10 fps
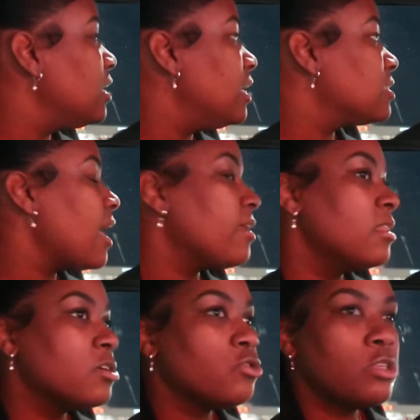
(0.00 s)
the thing, it's like
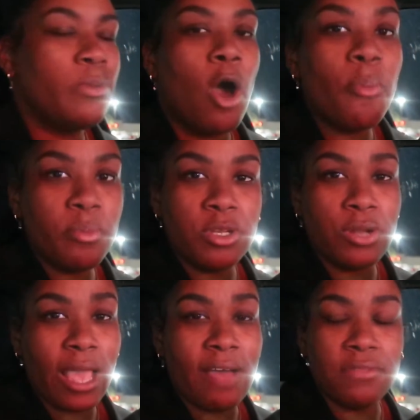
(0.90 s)
liquor stores be open, but do
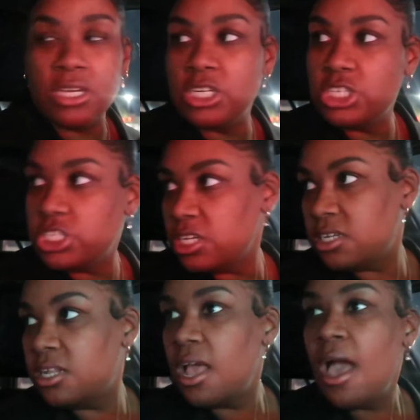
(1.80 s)
they have the good
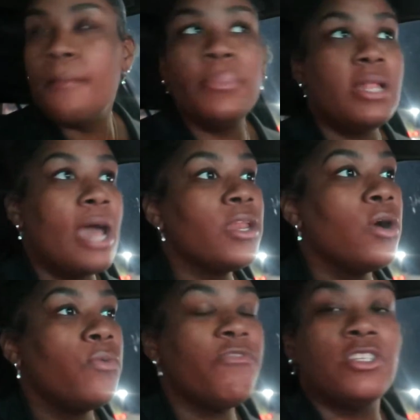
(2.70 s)
shit? But I
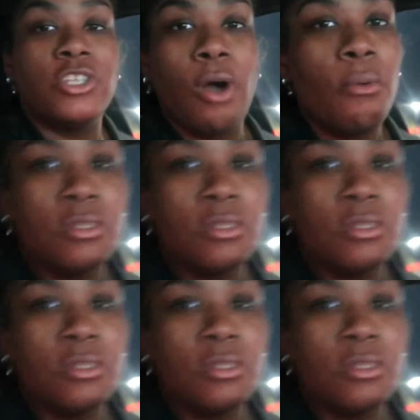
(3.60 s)
know for sure I